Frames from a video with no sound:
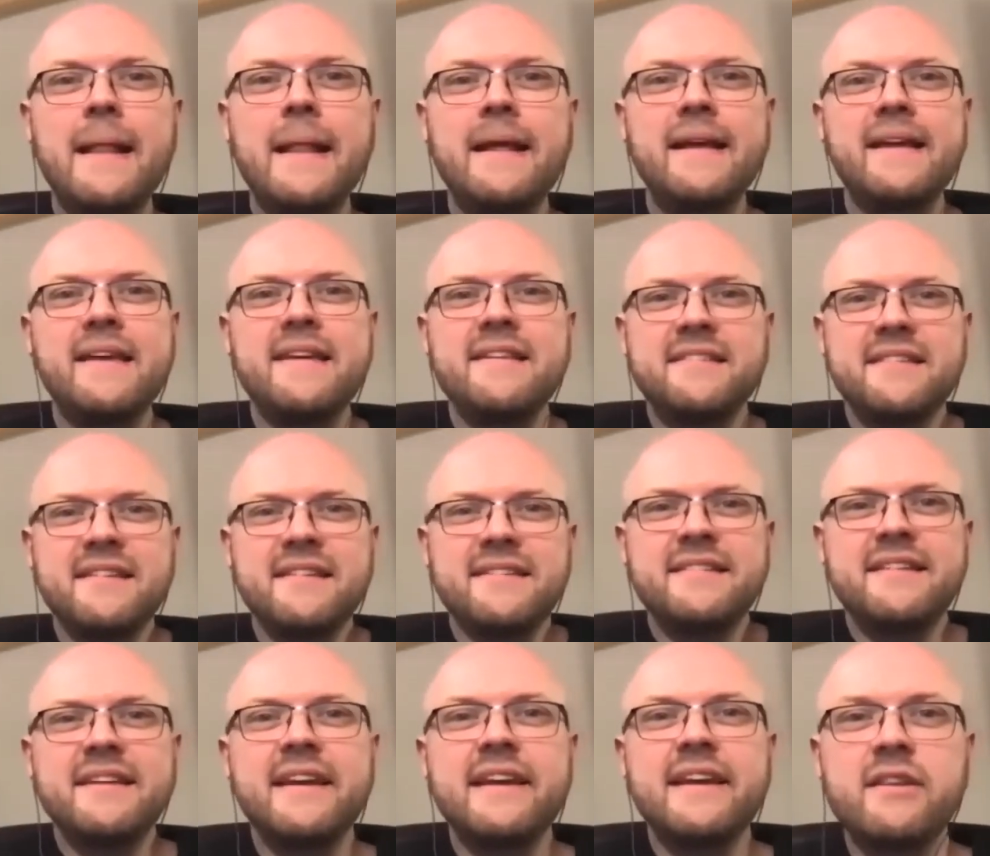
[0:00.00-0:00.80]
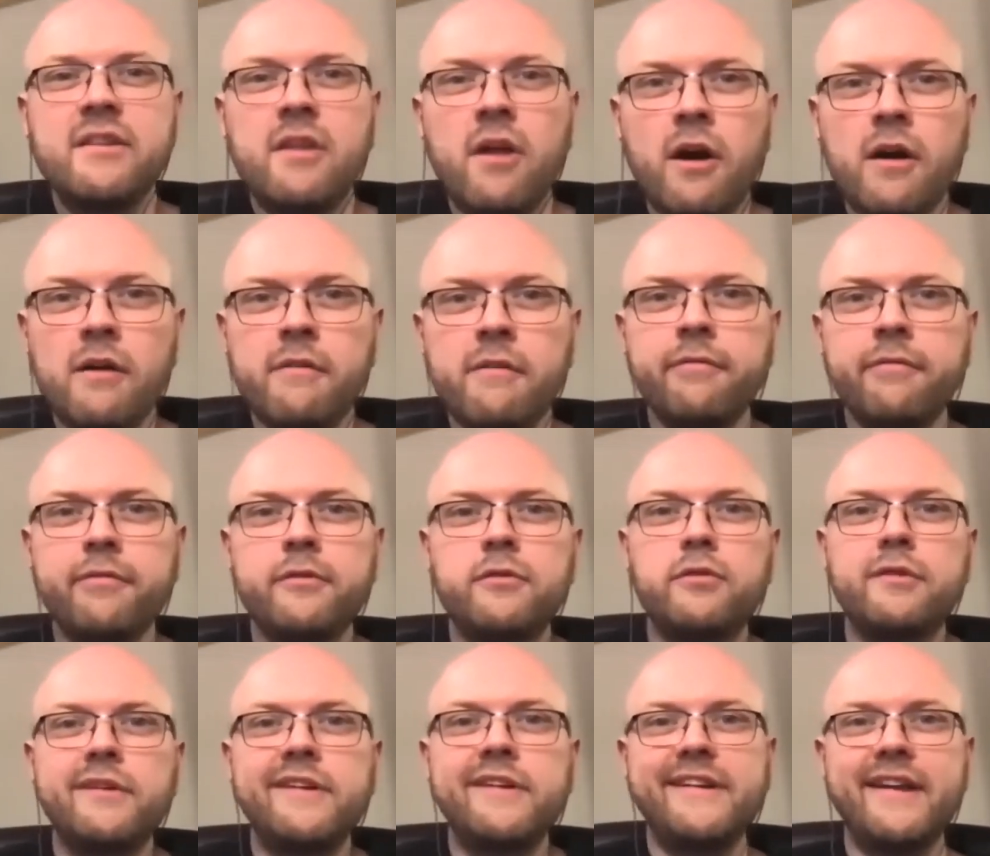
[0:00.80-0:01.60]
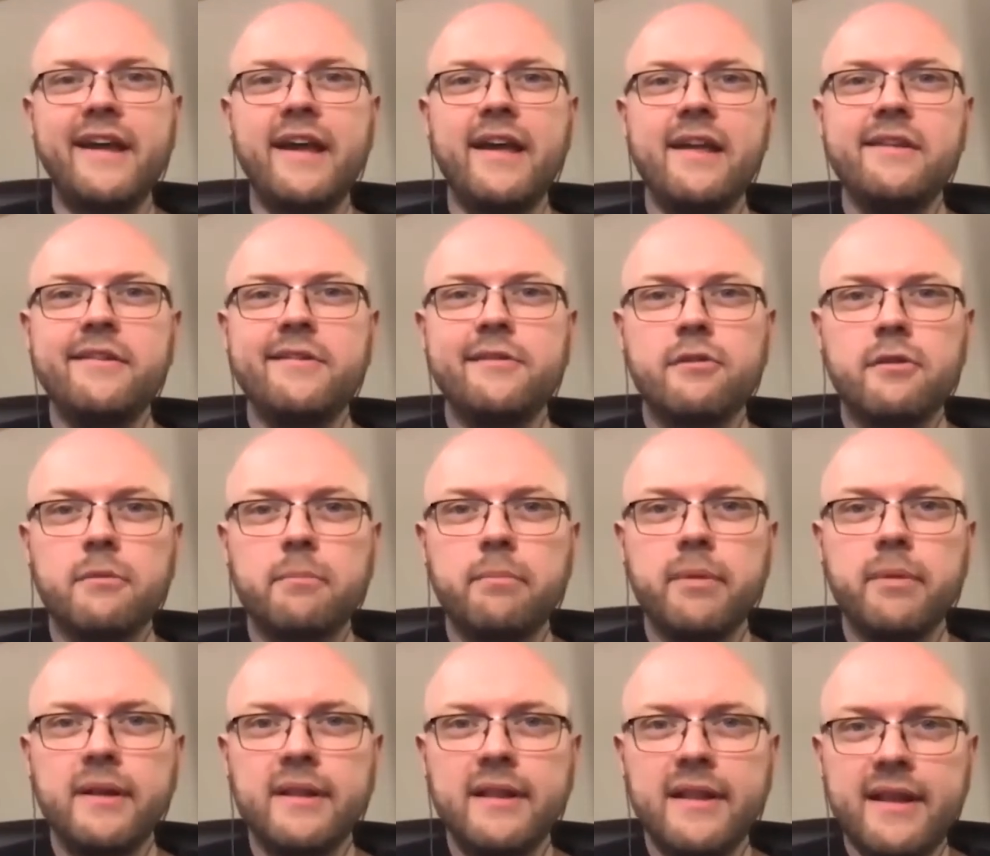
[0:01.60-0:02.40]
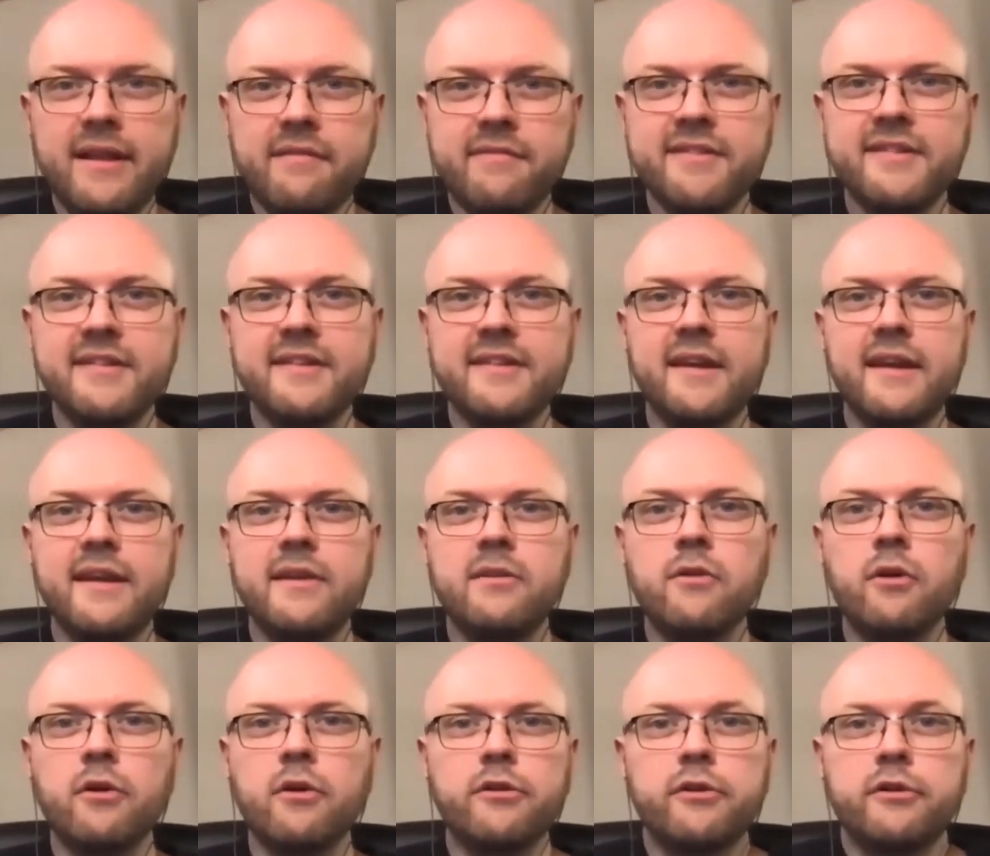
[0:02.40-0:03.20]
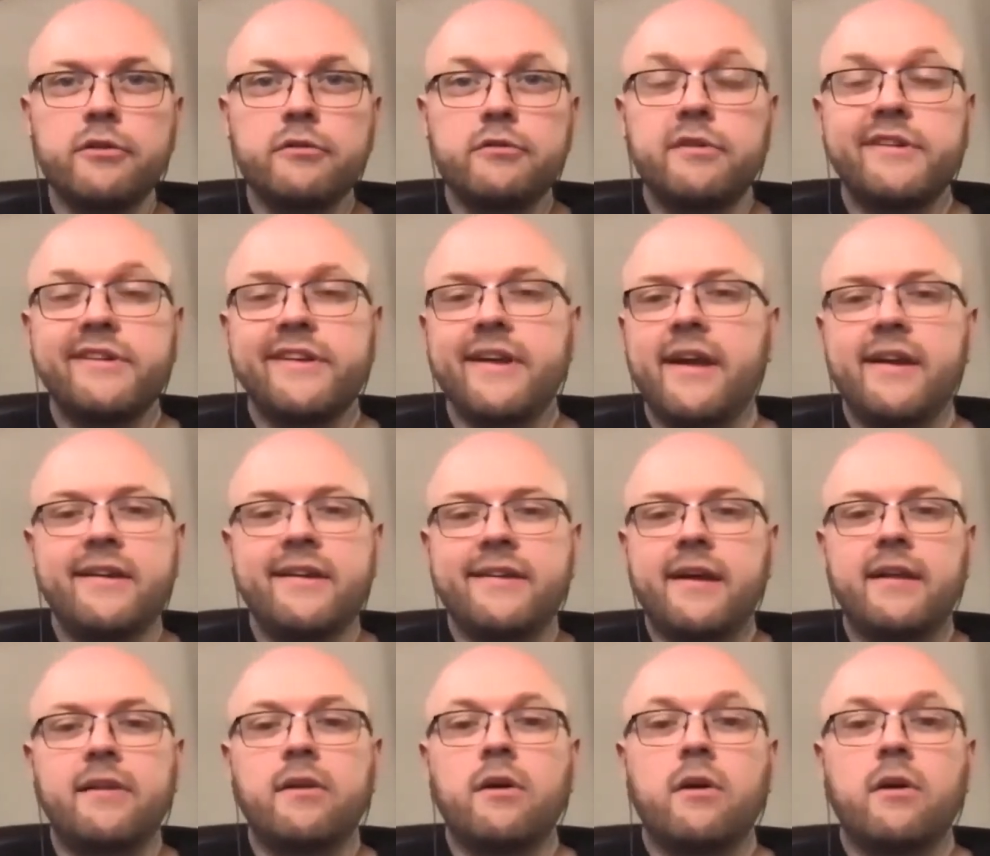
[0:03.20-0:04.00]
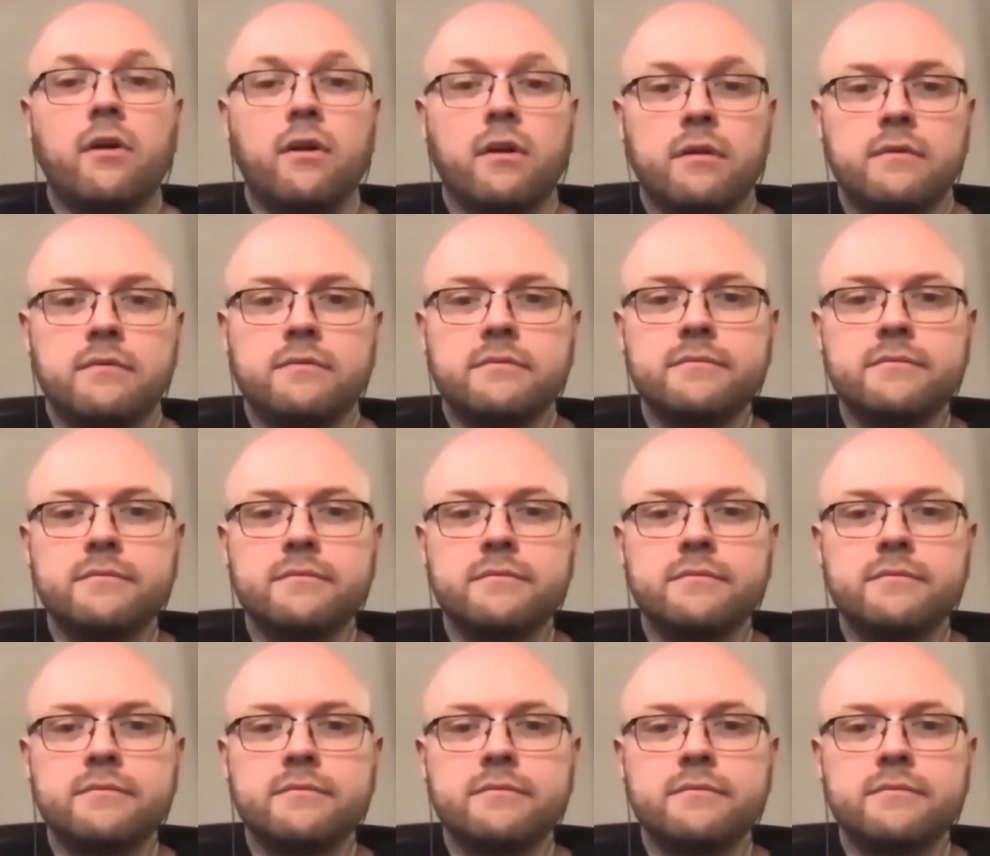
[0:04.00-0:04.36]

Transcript: Is it enough to change your beliefs in order to change at all?